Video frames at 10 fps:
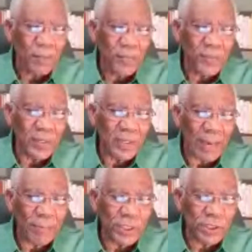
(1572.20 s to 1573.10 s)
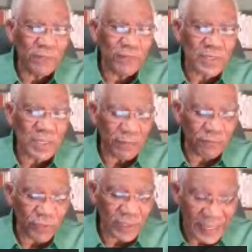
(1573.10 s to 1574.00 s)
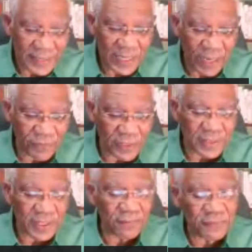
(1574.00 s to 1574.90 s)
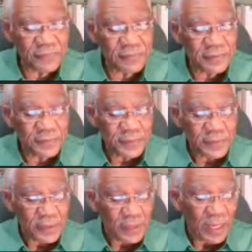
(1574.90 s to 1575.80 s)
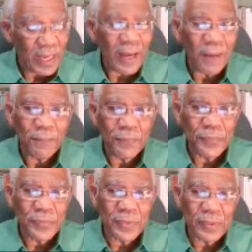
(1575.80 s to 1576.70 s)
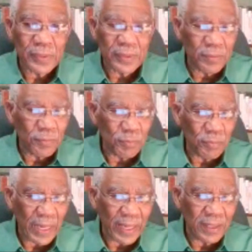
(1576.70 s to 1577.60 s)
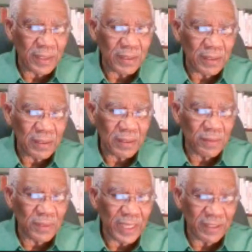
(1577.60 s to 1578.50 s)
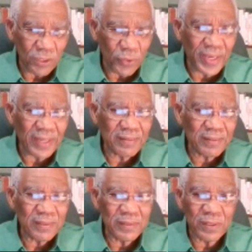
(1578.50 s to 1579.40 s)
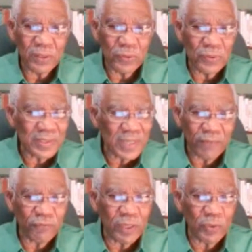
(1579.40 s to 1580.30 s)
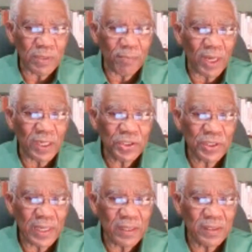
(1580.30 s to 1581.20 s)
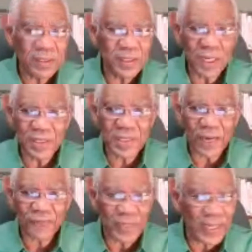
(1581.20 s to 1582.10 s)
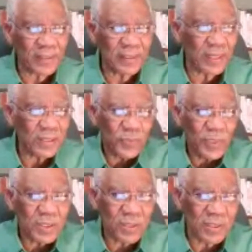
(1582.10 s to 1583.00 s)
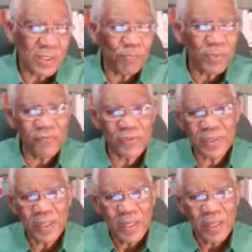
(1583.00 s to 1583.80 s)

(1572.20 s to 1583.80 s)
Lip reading: the abolition of the slave trade and slavery itself. By 1808, slave trade was abolished, and years after that, as we discussed in previous